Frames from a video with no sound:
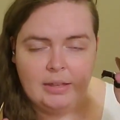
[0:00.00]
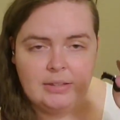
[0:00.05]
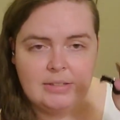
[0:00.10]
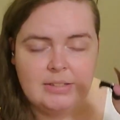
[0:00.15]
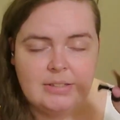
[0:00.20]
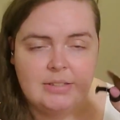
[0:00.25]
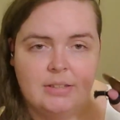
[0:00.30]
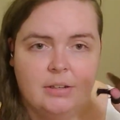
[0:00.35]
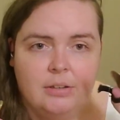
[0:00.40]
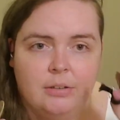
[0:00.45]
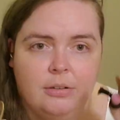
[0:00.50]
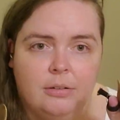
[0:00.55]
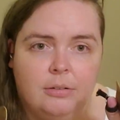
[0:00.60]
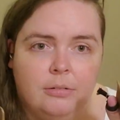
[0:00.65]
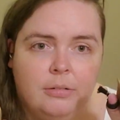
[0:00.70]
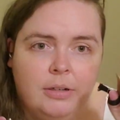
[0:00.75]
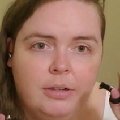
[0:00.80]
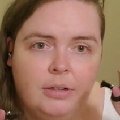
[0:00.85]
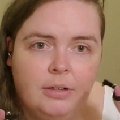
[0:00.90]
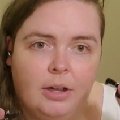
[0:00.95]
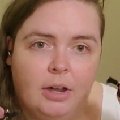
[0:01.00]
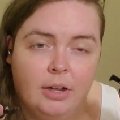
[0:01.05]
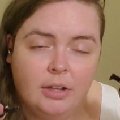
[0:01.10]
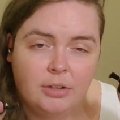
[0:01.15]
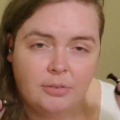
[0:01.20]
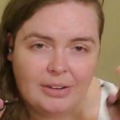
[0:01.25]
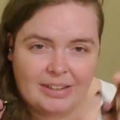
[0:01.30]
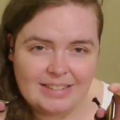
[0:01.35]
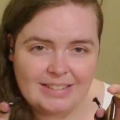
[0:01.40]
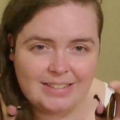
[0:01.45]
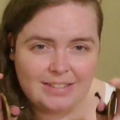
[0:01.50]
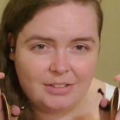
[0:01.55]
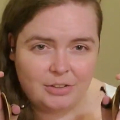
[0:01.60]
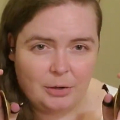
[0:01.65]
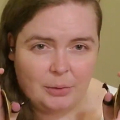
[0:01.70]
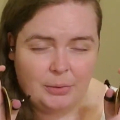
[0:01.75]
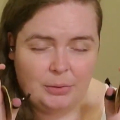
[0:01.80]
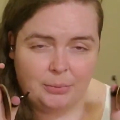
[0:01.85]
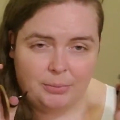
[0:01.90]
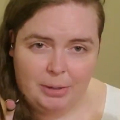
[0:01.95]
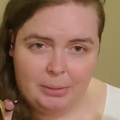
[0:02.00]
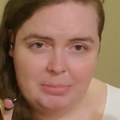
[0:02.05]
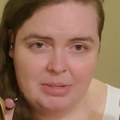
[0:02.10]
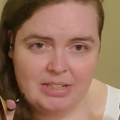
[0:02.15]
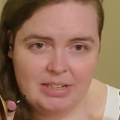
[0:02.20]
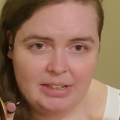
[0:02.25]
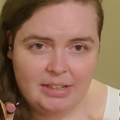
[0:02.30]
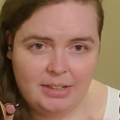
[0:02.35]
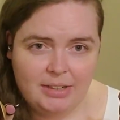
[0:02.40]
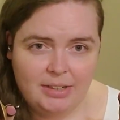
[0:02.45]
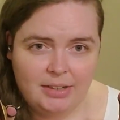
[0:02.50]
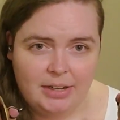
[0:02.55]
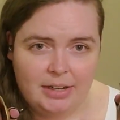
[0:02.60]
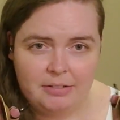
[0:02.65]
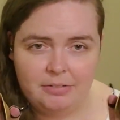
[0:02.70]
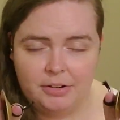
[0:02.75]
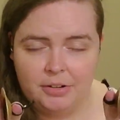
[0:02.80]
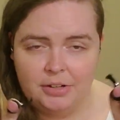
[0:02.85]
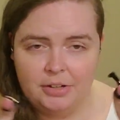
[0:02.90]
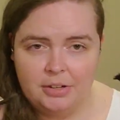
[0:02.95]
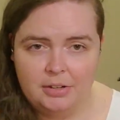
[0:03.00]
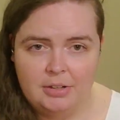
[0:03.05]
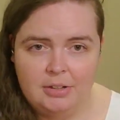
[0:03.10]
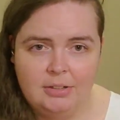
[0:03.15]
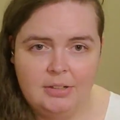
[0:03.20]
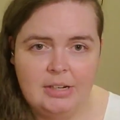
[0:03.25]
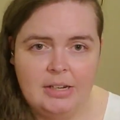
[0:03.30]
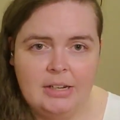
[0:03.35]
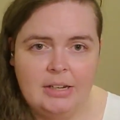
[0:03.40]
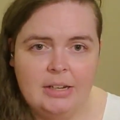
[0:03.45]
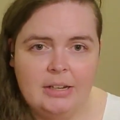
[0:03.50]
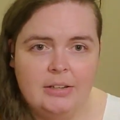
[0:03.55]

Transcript: So otherwise called a rim tick, I've heard it called.